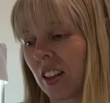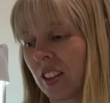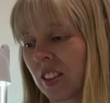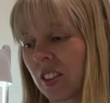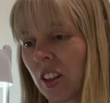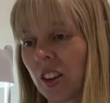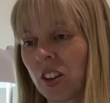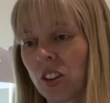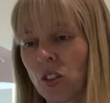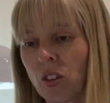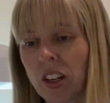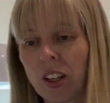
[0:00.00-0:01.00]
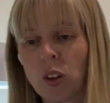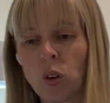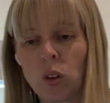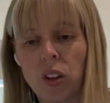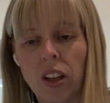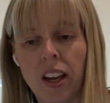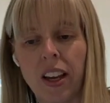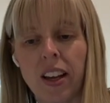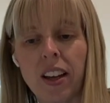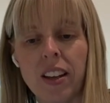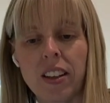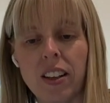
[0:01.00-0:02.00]
So the really cool thing
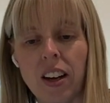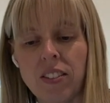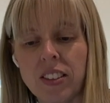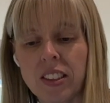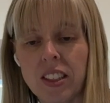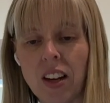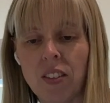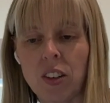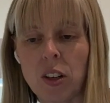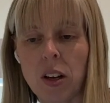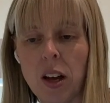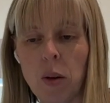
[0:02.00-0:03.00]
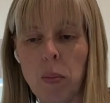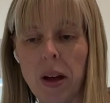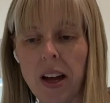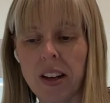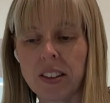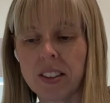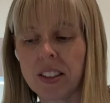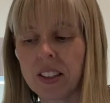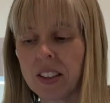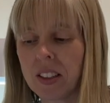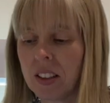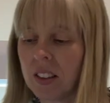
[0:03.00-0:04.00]
I've discovered about
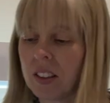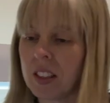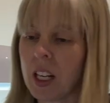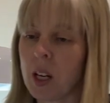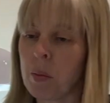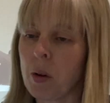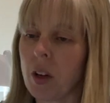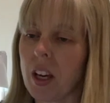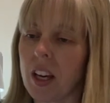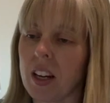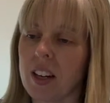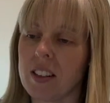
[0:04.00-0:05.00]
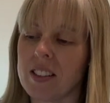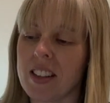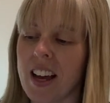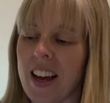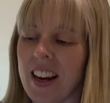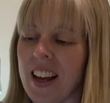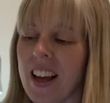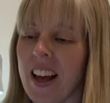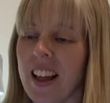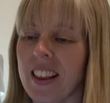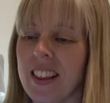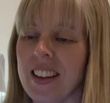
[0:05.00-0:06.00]
the Temu kit is that
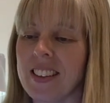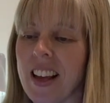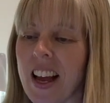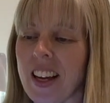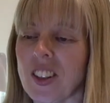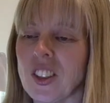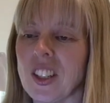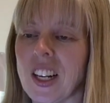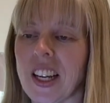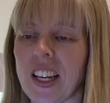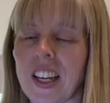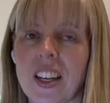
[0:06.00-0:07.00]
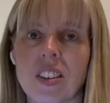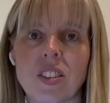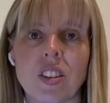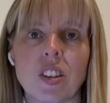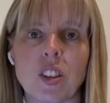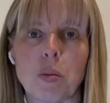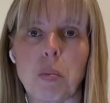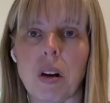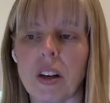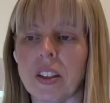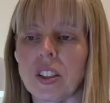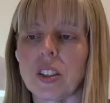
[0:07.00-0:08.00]
there's actually, I'm trying not to
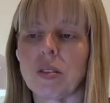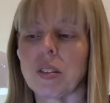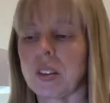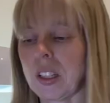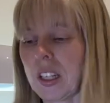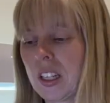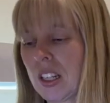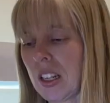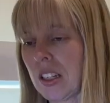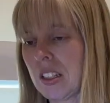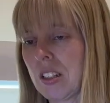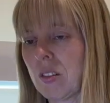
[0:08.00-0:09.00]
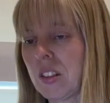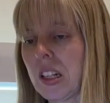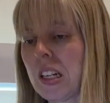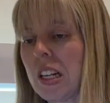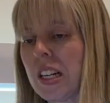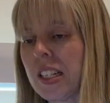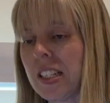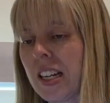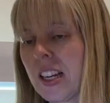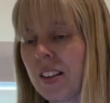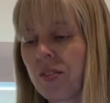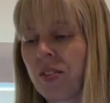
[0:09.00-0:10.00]
blind you with the
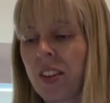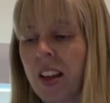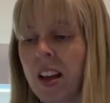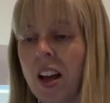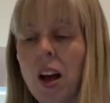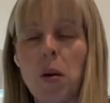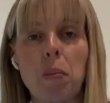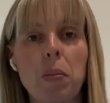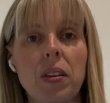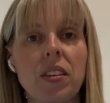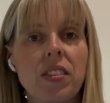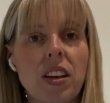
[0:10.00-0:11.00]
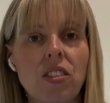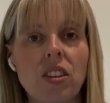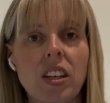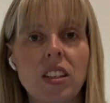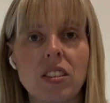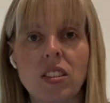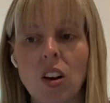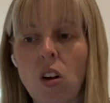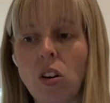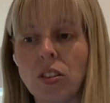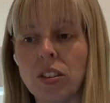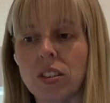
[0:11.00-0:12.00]
light, but there's actually a
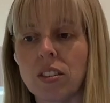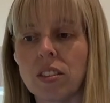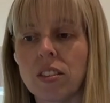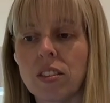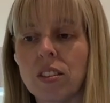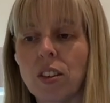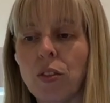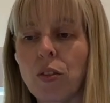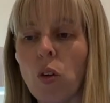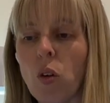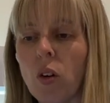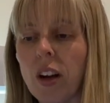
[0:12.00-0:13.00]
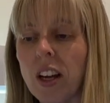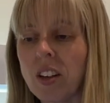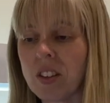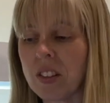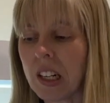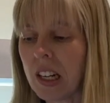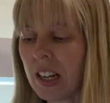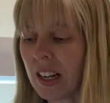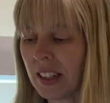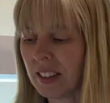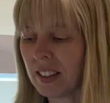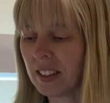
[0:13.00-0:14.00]
slot for each of the
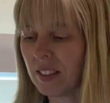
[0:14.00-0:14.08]
lights,